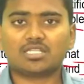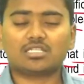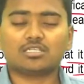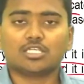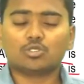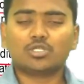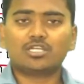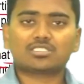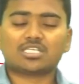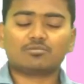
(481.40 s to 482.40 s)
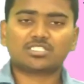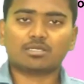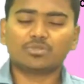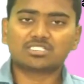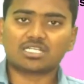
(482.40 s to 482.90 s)
that you need to
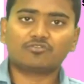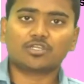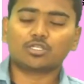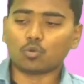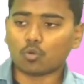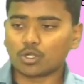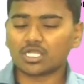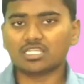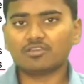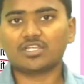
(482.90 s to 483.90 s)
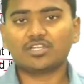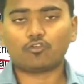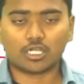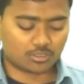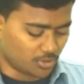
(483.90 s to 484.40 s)
submit certificate only if it
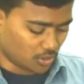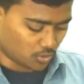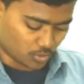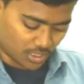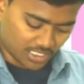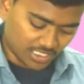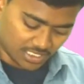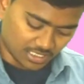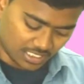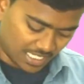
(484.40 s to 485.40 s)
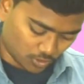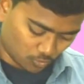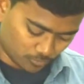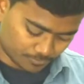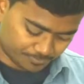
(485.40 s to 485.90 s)
falls below 200 lakh.
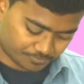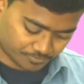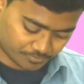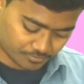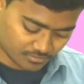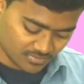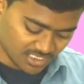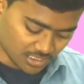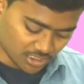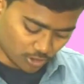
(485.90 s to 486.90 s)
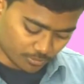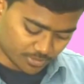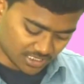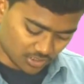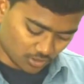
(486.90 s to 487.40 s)
No, this option
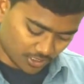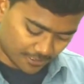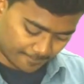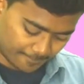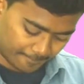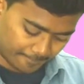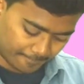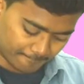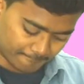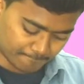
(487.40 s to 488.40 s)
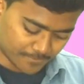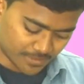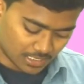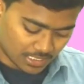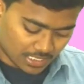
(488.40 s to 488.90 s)
is wrong.
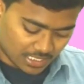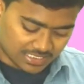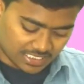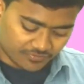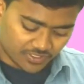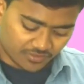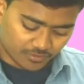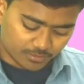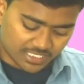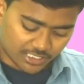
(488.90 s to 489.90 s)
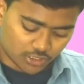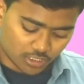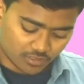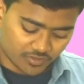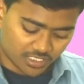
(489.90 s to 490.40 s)
A certificate from statutory
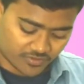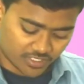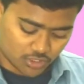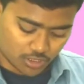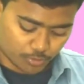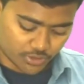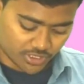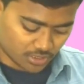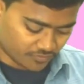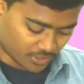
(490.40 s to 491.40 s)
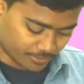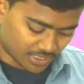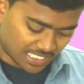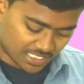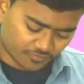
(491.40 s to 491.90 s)
auditor with reference to the position of
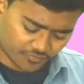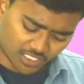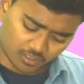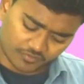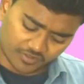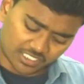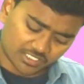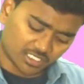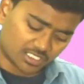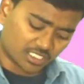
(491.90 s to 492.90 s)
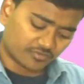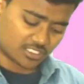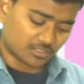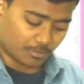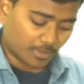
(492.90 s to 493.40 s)
company as of end of financial year
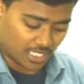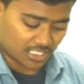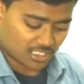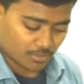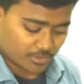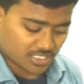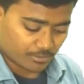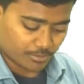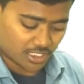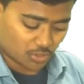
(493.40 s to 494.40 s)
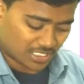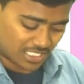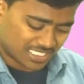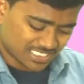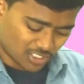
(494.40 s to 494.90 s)
31st March may be submitted to the
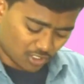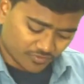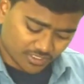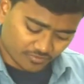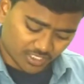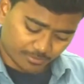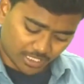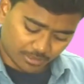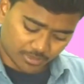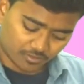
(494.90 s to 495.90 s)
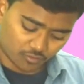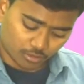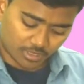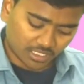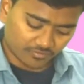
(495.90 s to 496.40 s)
regional office of a department of
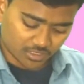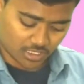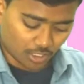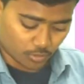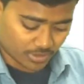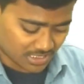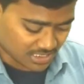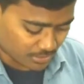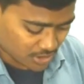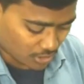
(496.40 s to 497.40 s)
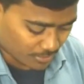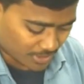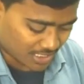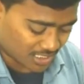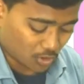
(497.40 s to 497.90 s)
non-banking financial. However, the same is not
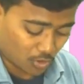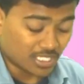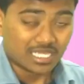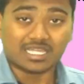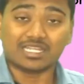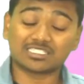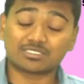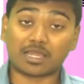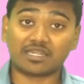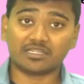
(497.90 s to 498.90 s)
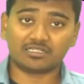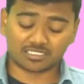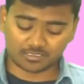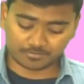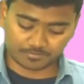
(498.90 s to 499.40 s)
mandatory. No, it is
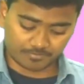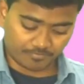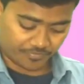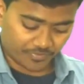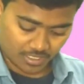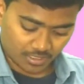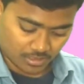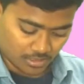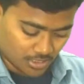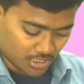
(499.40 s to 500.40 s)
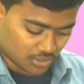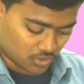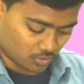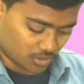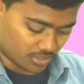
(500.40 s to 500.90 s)
mandatory.
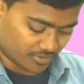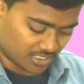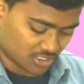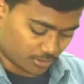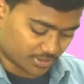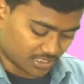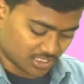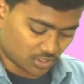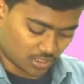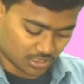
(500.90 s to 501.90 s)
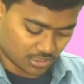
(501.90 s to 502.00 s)
So even this option is not